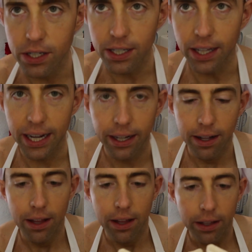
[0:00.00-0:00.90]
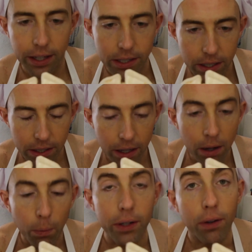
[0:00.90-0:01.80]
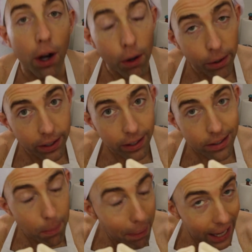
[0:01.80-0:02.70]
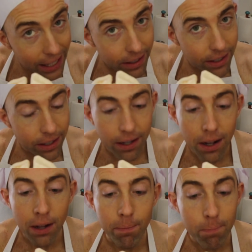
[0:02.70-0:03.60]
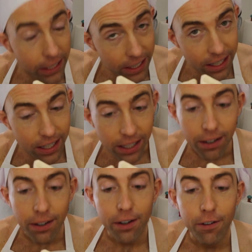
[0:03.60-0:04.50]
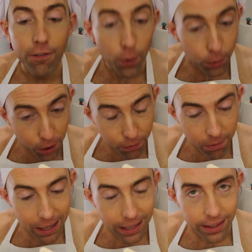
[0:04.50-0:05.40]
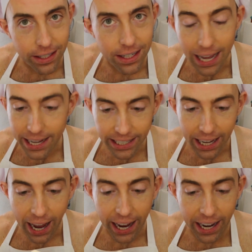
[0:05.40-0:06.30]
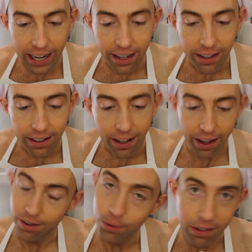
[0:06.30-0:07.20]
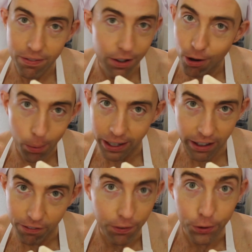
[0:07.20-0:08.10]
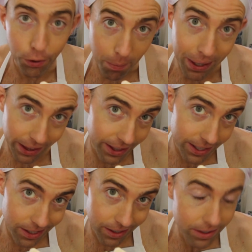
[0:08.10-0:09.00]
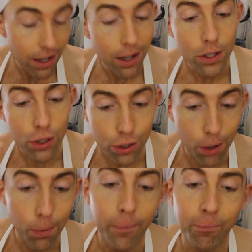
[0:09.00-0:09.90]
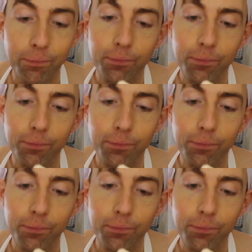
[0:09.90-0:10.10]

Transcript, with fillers: just like, it's what you call it is the patented Micky fold over method, AKA, I don't even know what kind of fold over method this is. So,